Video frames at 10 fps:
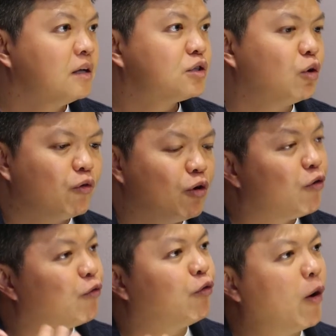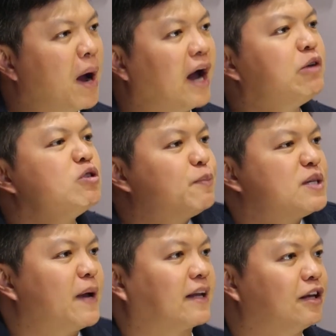So from Honeywell's
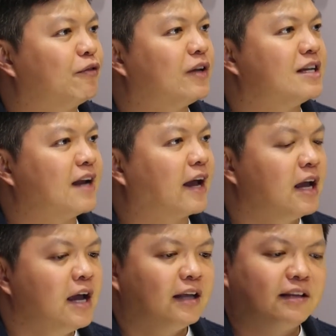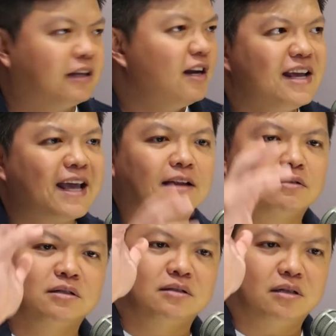perspective, it's like they didn't
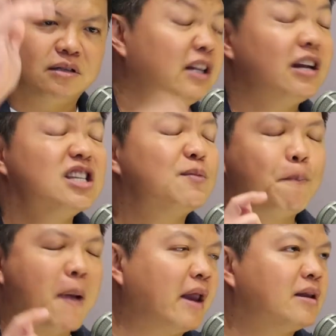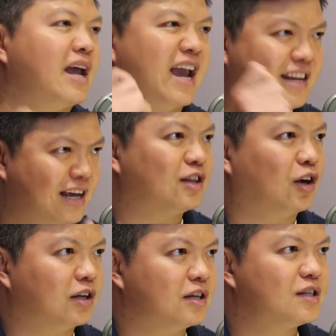spend
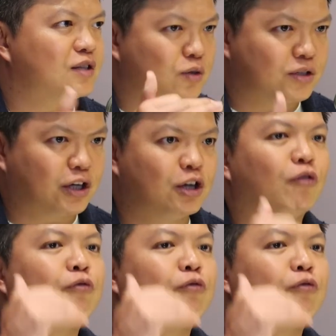$88 to secure